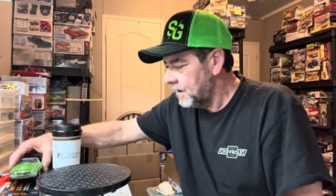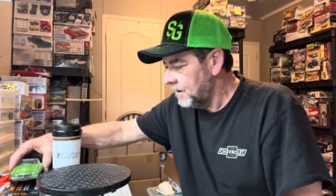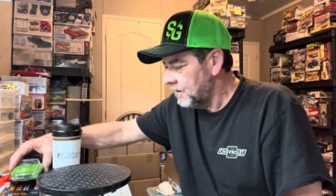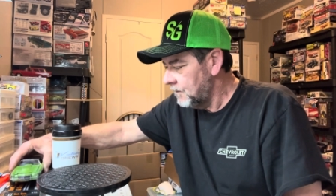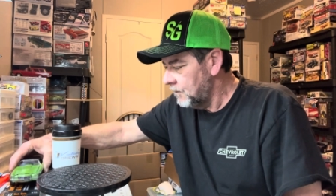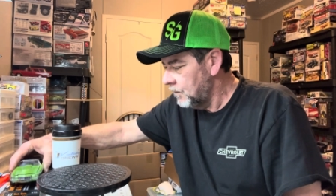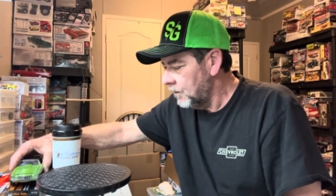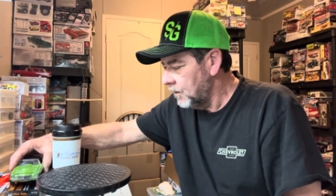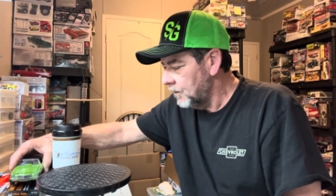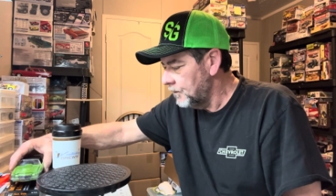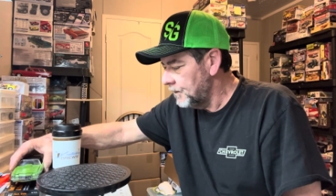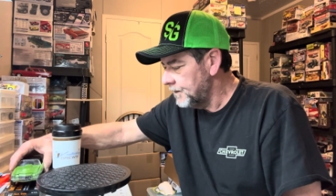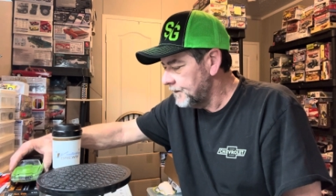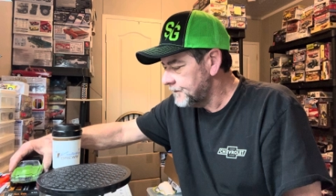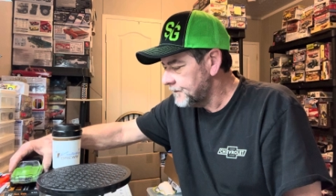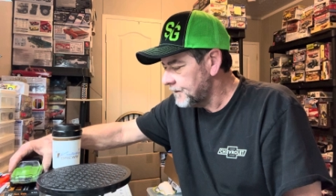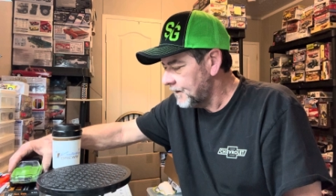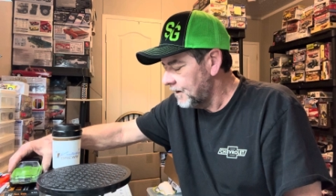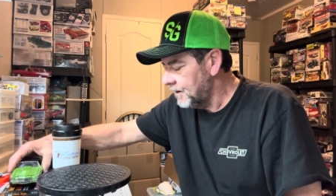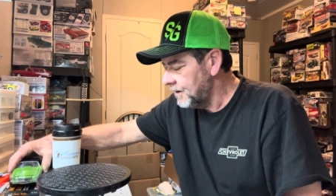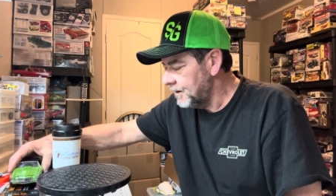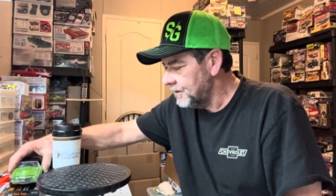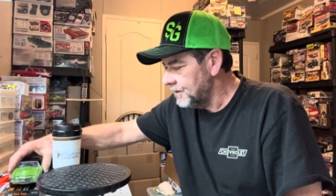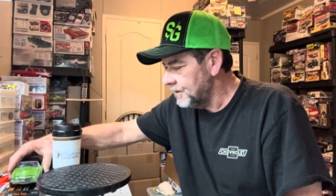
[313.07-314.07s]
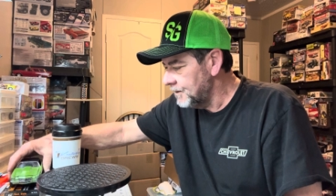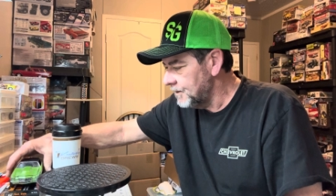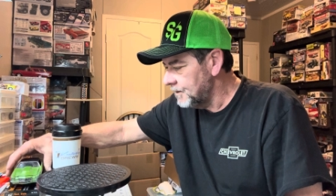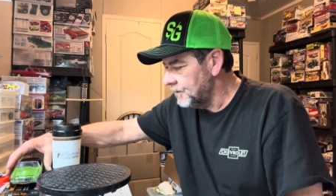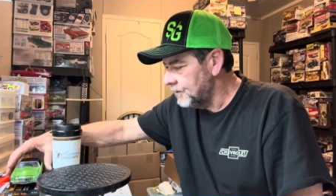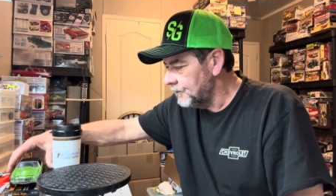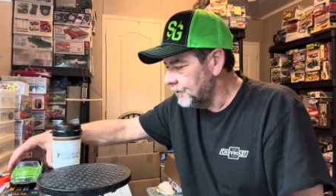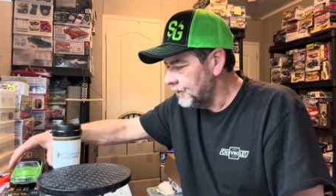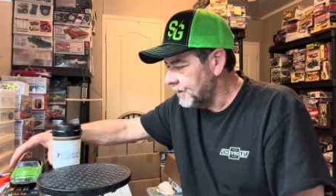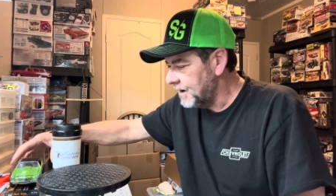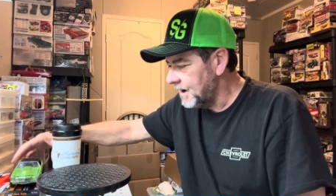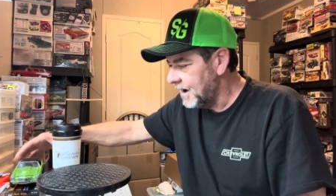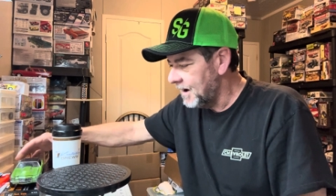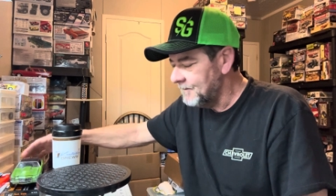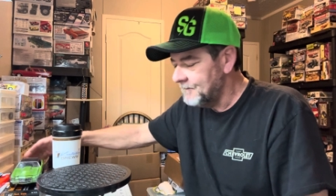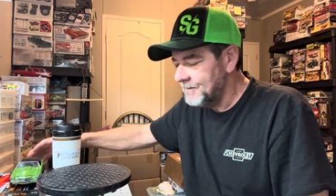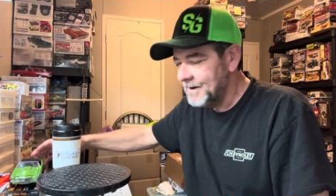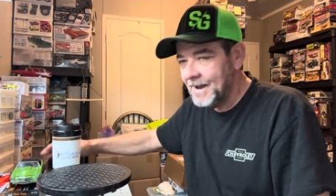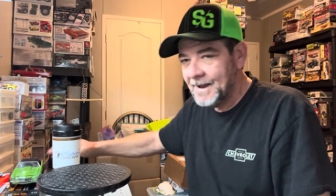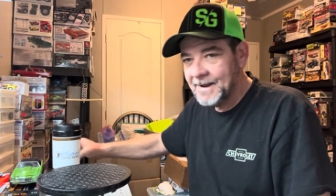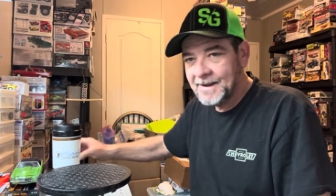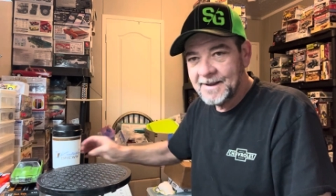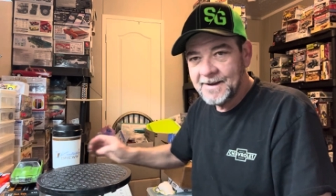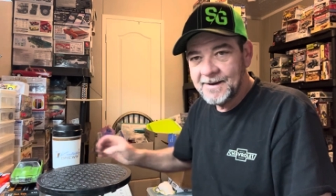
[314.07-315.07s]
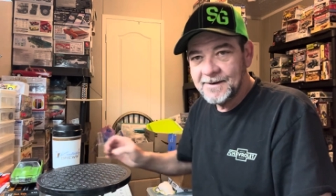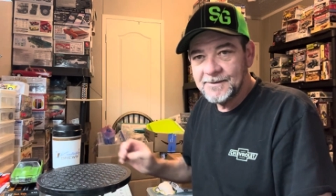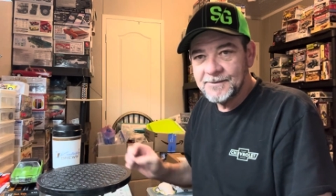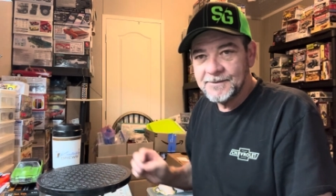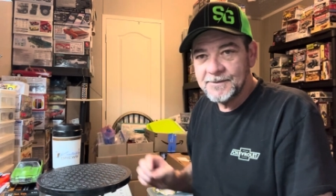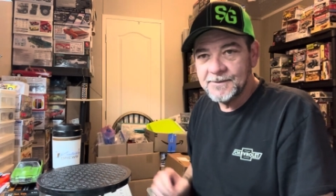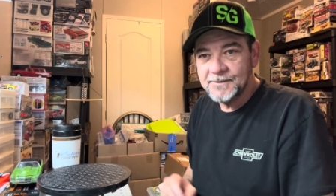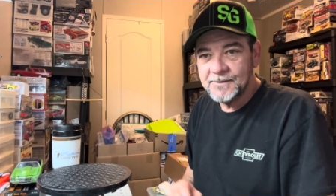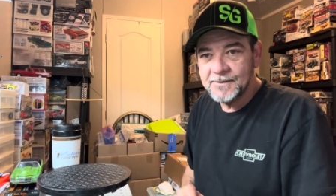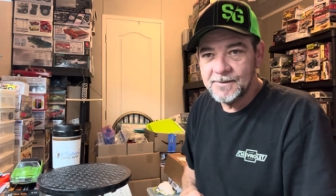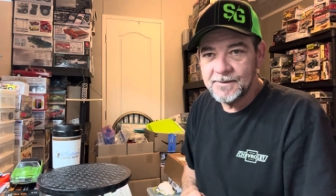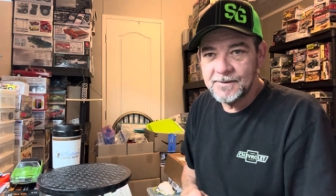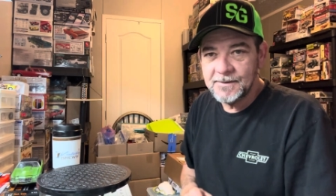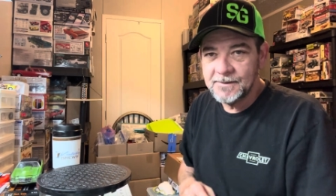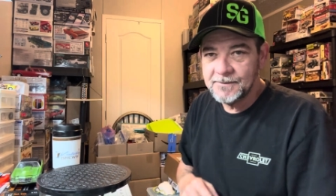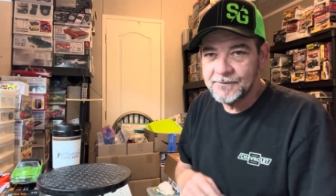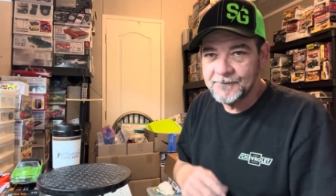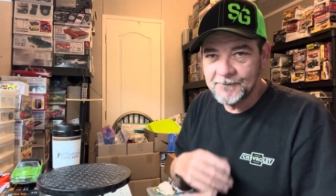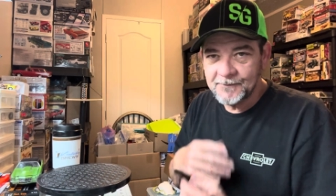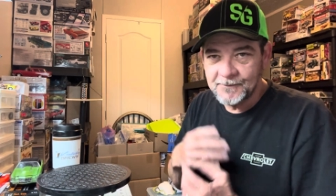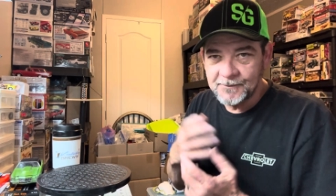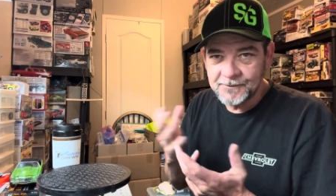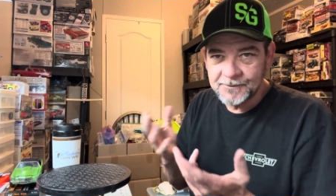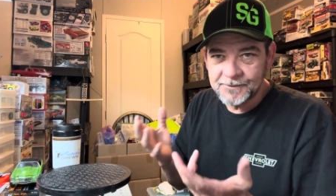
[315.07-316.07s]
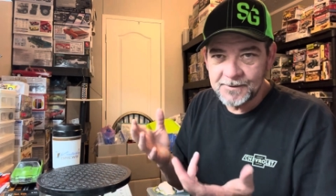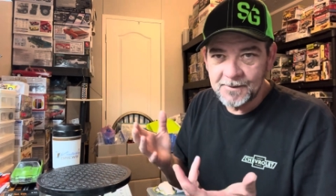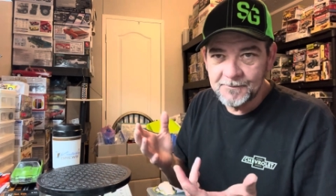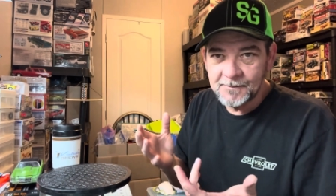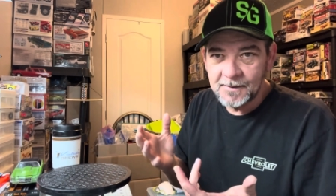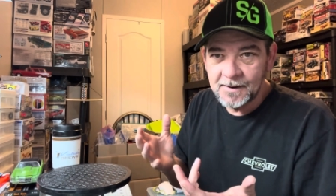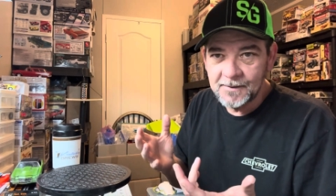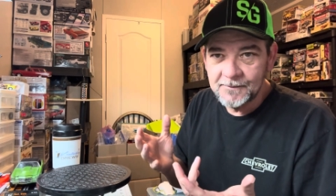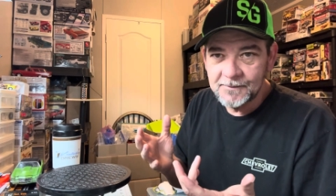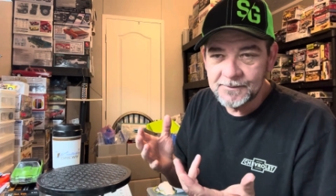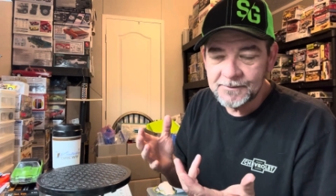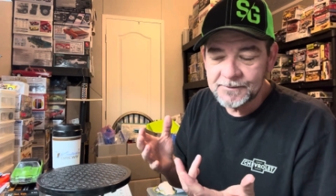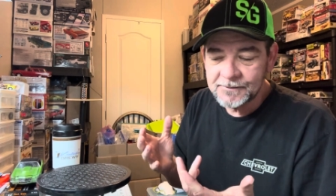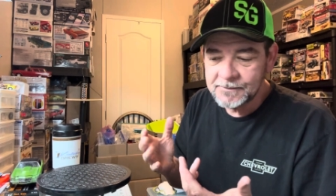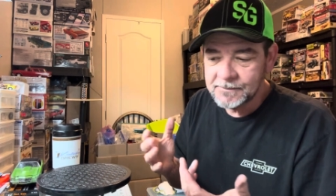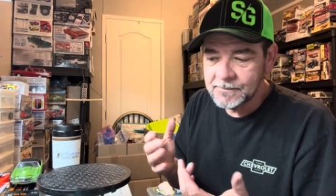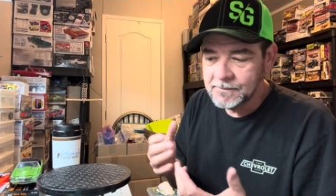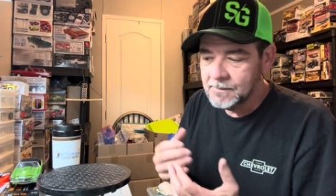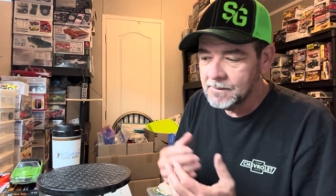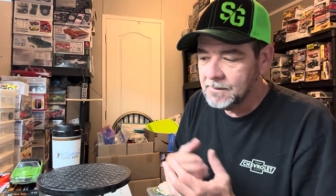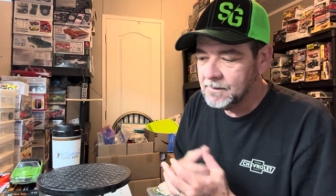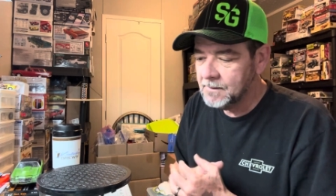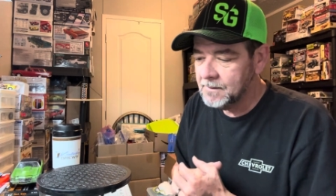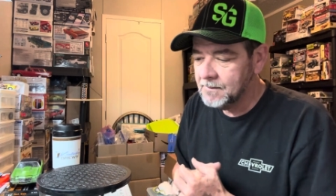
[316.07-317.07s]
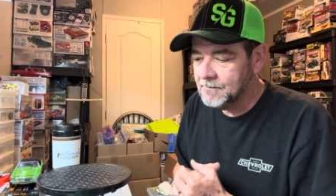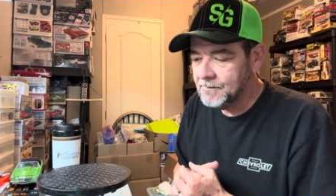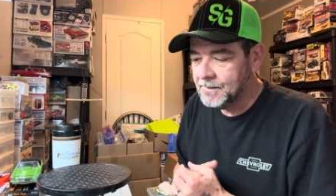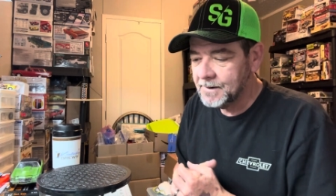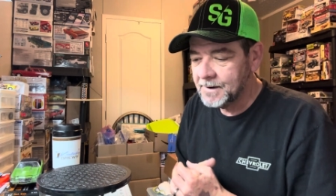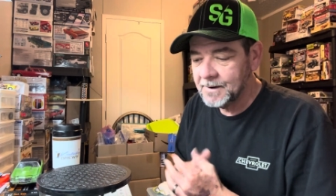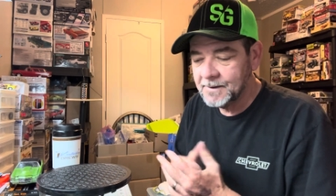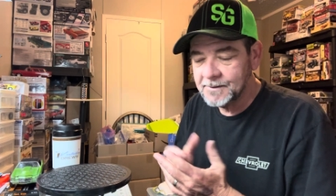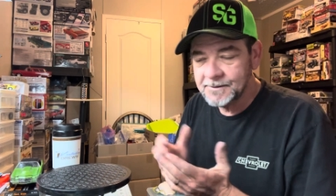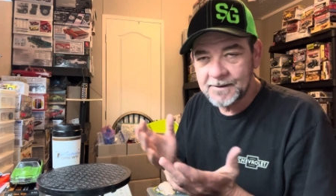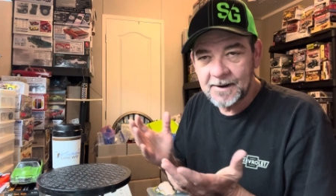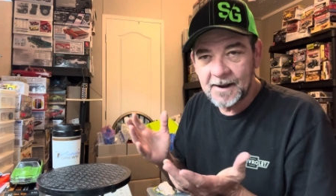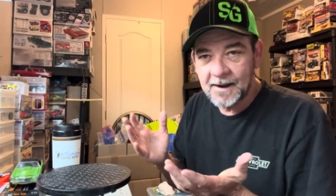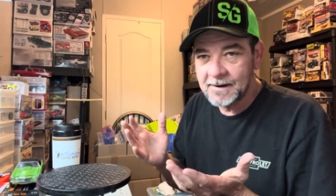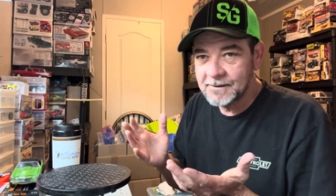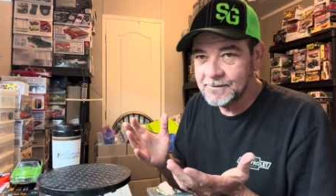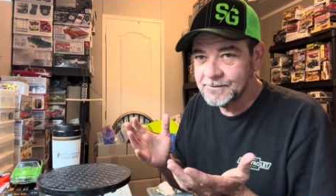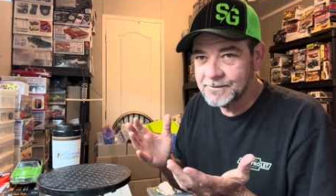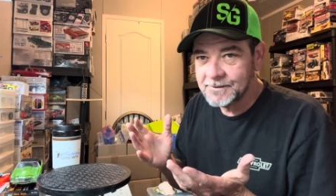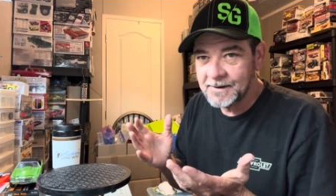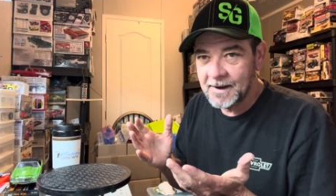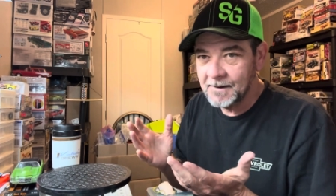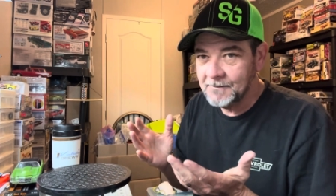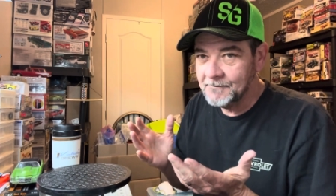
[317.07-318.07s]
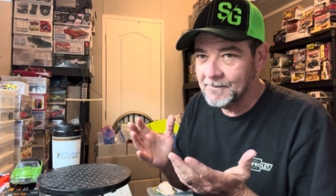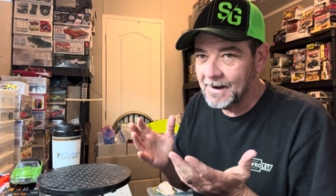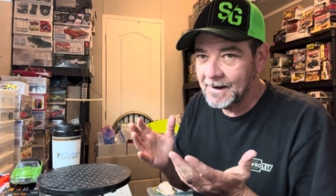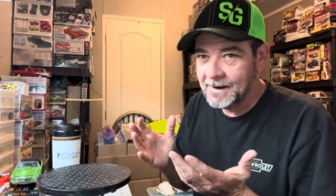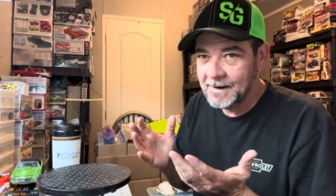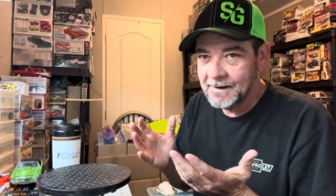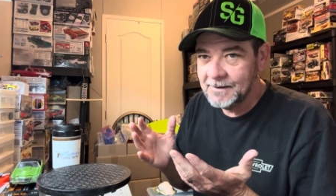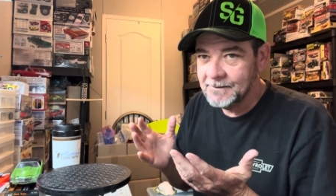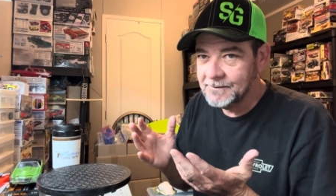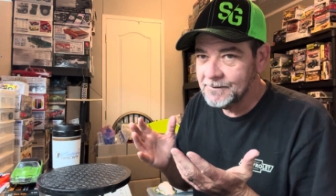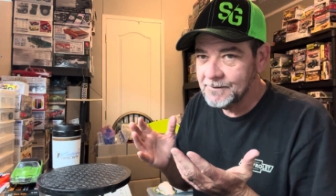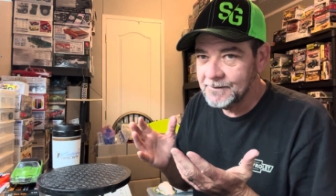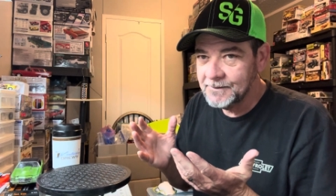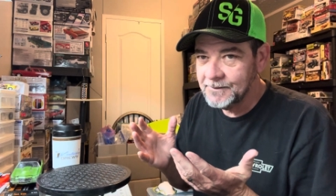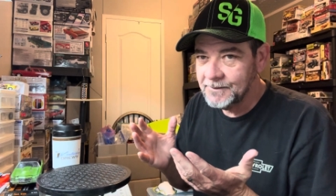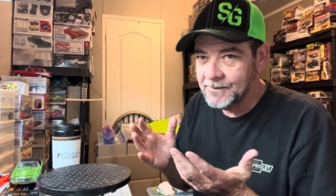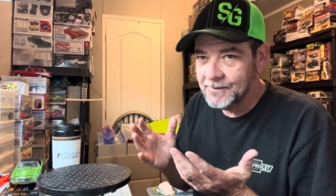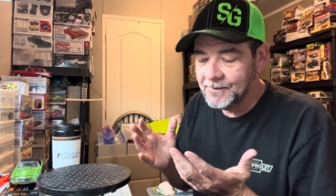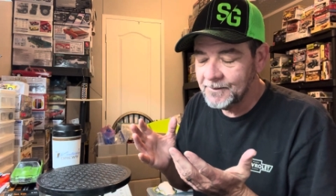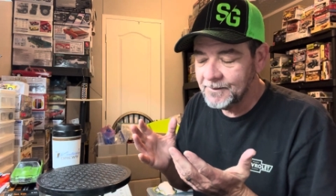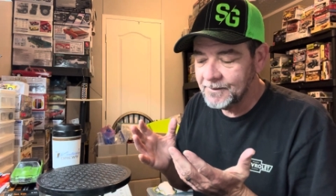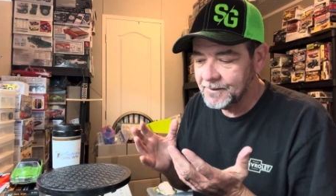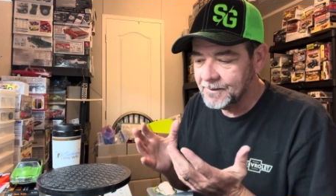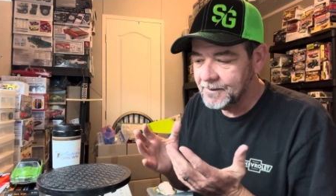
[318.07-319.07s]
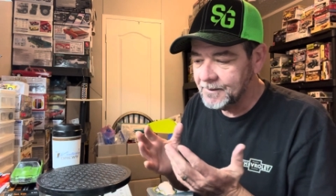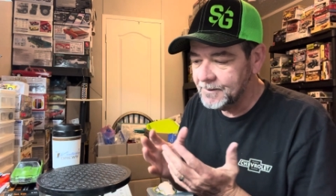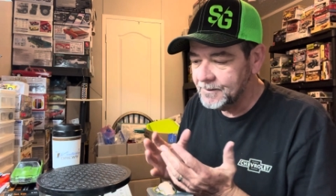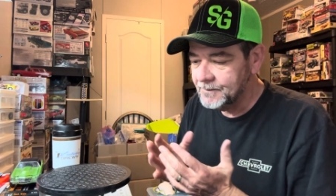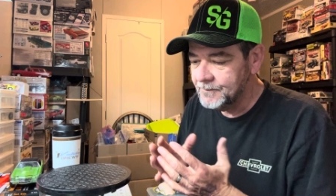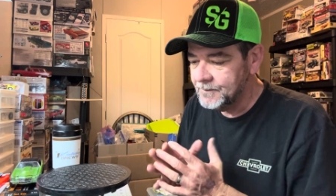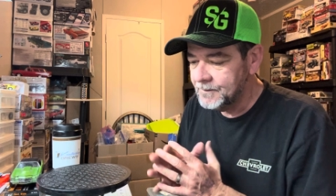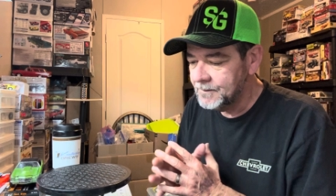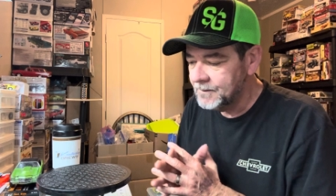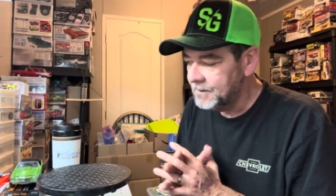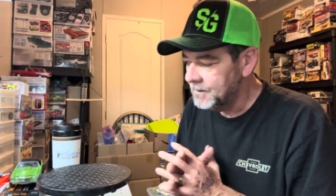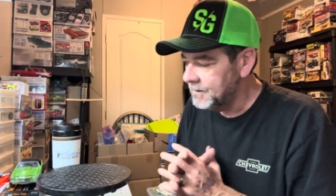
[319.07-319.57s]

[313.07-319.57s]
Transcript: what we started doing when we got back into it for some of us, because I just got back into it a year ago.